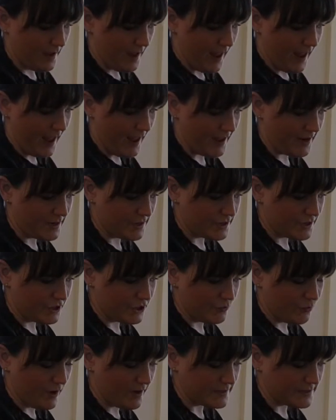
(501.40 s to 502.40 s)
And
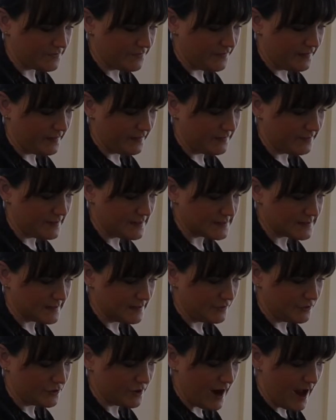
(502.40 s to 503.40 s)
you want to fill in these
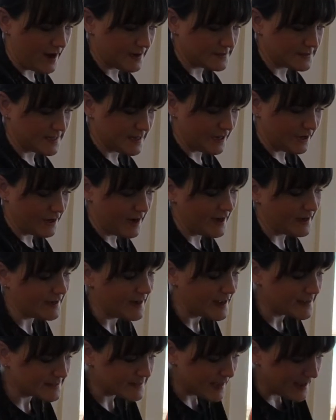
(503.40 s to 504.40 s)
little cracks here, and
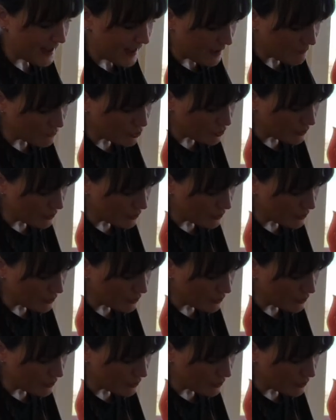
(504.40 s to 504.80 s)
yes, I am